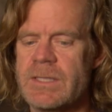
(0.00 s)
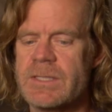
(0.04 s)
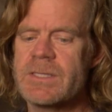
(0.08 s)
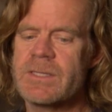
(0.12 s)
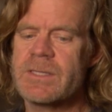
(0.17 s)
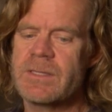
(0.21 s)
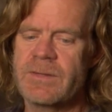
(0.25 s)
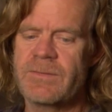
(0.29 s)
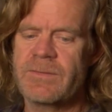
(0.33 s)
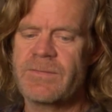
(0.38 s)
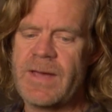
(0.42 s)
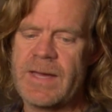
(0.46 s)
is
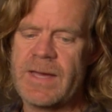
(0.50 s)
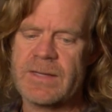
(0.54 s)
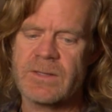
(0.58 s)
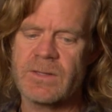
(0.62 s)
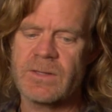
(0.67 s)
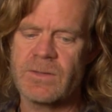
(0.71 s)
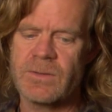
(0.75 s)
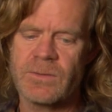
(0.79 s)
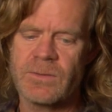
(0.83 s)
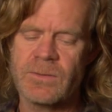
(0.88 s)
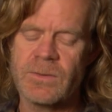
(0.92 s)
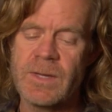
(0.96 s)
the de
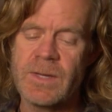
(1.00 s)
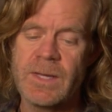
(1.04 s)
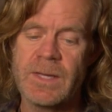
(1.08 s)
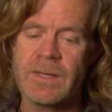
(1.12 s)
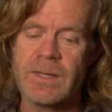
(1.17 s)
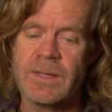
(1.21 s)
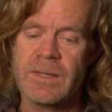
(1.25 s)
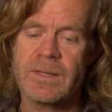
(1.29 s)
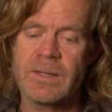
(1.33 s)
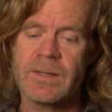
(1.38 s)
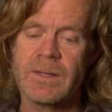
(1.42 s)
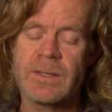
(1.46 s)
facto
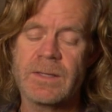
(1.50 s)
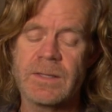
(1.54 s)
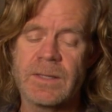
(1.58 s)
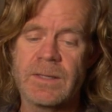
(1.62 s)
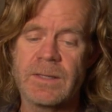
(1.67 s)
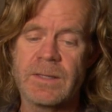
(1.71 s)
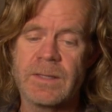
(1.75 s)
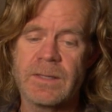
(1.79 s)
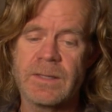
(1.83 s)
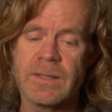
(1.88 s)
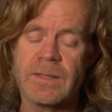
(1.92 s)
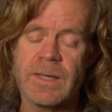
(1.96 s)

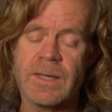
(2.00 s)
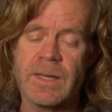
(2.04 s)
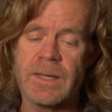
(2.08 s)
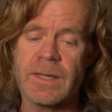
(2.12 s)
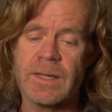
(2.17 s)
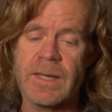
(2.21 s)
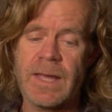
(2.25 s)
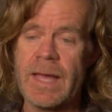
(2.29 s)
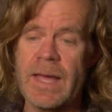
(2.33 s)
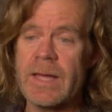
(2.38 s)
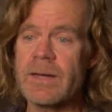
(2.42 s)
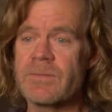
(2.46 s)
uh,
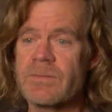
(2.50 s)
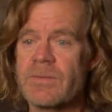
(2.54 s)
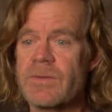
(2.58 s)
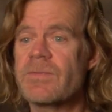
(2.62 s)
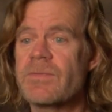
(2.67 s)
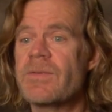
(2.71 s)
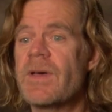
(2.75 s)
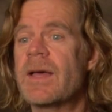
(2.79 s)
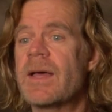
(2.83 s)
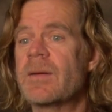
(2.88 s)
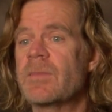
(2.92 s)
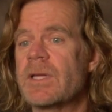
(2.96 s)
head of the
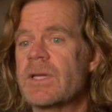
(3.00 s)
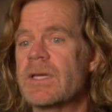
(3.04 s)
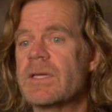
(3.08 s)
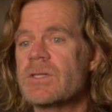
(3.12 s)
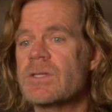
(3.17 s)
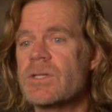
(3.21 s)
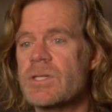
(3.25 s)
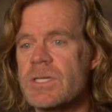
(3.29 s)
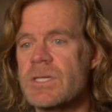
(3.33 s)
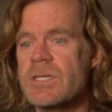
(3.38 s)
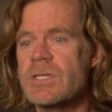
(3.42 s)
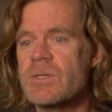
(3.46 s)
family,
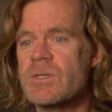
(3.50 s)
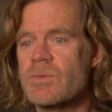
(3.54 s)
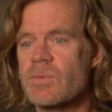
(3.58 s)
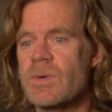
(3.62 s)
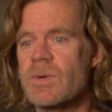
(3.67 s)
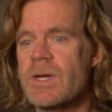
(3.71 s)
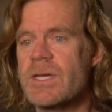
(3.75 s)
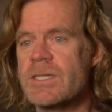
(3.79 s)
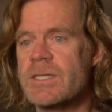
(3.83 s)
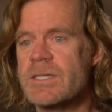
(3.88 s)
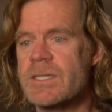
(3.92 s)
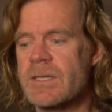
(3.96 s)
and she's
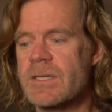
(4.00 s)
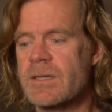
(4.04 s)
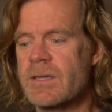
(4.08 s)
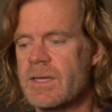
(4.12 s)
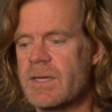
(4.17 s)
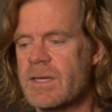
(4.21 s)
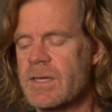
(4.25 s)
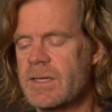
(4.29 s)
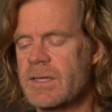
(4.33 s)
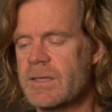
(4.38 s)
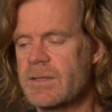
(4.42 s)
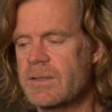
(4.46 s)
raising the
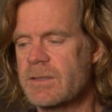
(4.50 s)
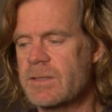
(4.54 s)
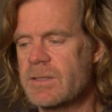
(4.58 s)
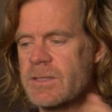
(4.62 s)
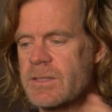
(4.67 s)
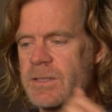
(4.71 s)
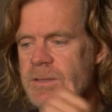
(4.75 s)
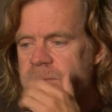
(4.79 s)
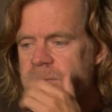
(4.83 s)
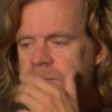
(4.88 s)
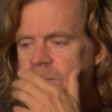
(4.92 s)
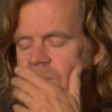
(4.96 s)

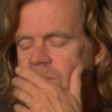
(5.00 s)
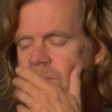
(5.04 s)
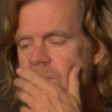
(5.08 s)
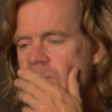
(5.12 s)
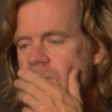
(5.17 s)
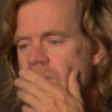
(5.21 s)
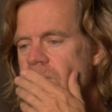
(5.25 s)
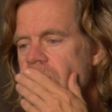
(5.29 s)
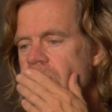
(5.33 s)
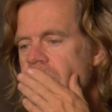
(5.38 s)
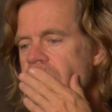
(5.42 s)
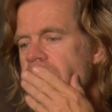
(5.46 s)
kids.
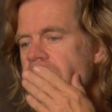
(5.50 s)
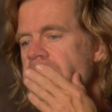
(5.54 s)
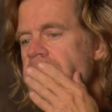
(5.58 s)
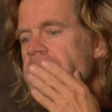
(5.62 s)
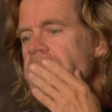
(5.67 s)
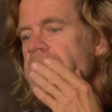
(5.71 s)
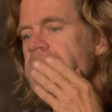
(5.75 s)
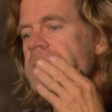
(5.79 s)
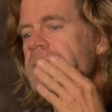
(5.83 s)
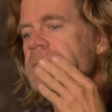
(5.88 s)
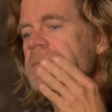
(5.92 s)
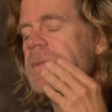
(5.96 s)

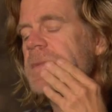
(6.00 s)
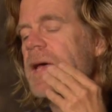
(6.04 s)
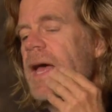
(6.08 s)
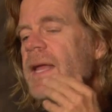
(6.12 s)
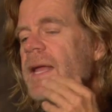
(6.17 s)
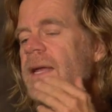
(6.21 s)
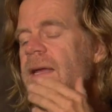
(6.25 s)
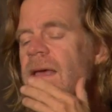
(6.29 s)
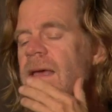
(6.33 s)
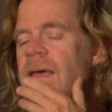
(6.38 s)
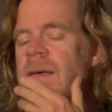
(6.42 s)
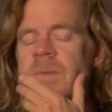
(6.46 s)

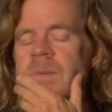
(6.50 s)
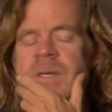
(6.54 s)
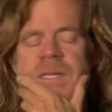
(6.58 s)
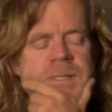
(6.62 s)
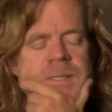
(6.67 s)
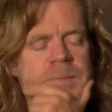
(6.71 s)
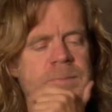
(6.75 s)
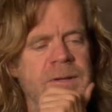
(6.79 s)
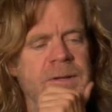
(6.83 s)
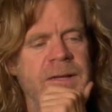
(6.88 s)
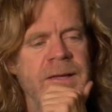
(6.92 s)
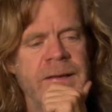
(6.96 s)
And
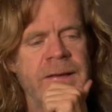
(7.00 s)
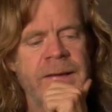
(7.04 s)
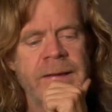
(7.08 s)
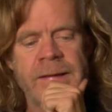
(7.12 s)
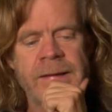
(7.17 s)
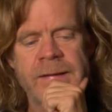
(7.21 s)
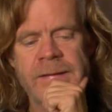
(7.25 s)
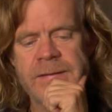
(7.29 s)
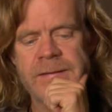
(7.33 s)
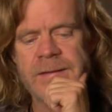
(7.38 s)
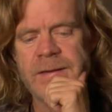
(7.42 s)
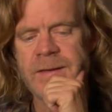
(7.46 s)
Emmy's
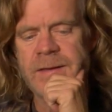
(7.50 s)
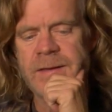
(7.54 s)
playing it